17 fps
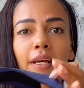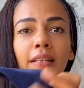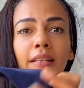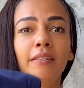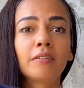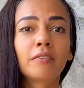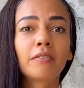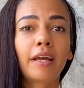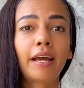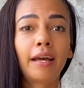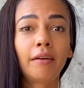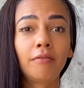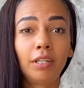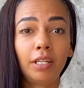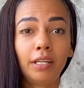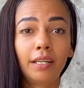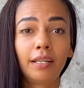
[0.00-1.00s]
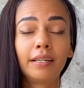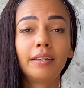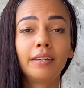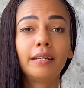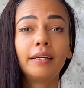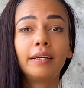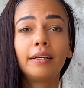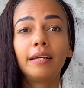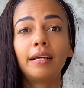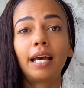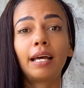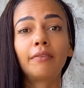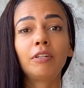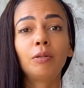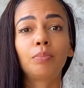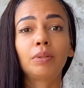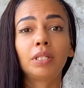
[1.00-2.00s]
And these are the heavy
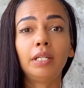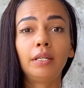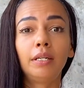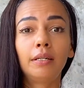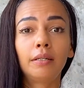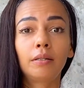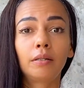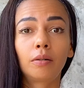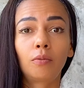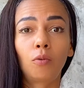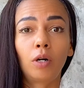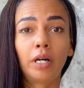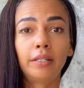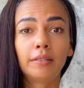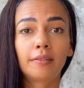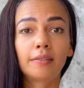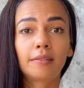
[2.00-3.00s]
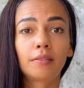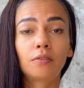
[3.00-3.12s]
bleed ones.